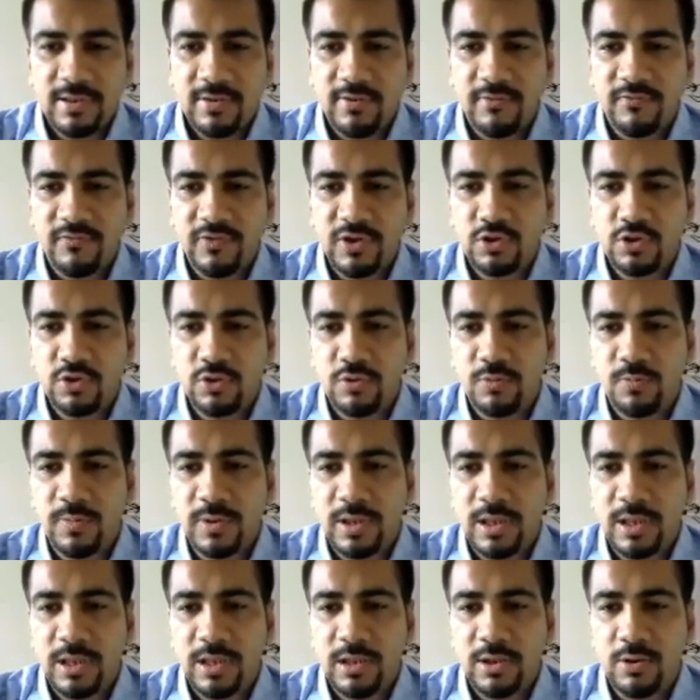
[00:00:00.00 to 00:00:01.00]
we should
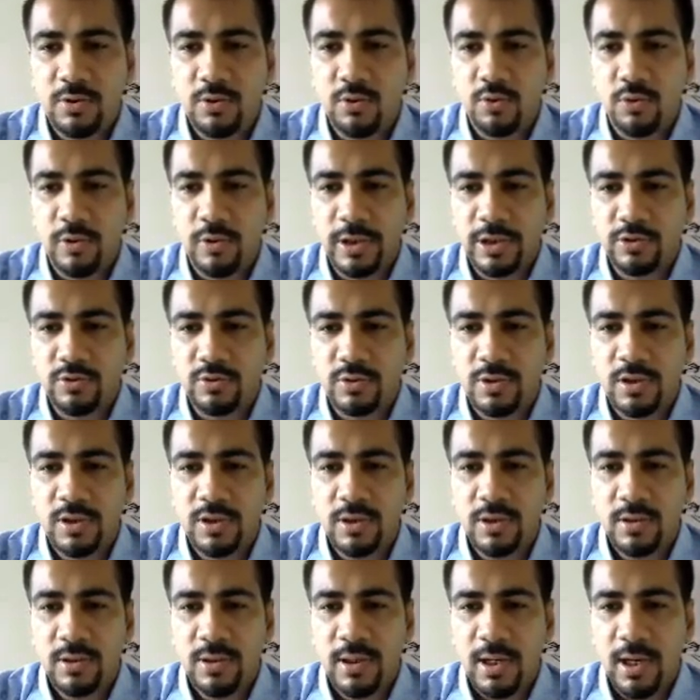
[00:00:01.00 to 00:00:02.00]
be going to the